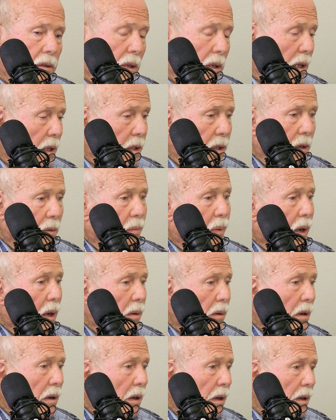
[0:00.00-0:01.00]
as you
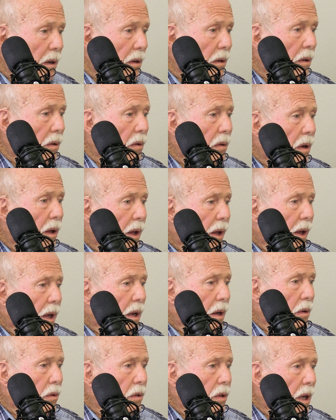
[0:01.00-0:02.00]
probably already know,
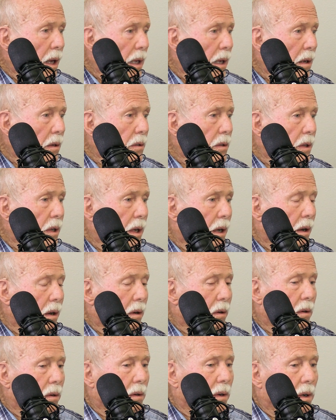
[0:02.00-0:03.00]
Jose
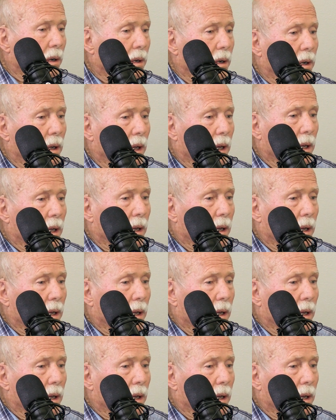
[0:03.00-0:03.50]
Lucero and